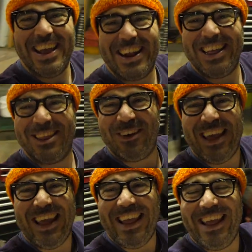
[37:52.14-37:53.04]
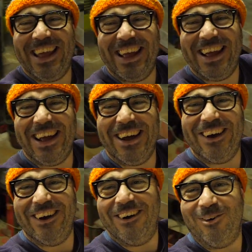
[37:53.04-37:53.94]
it'll either be
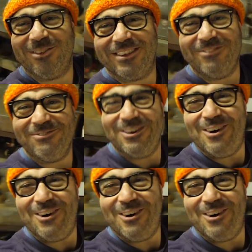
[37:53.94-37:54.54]
awesome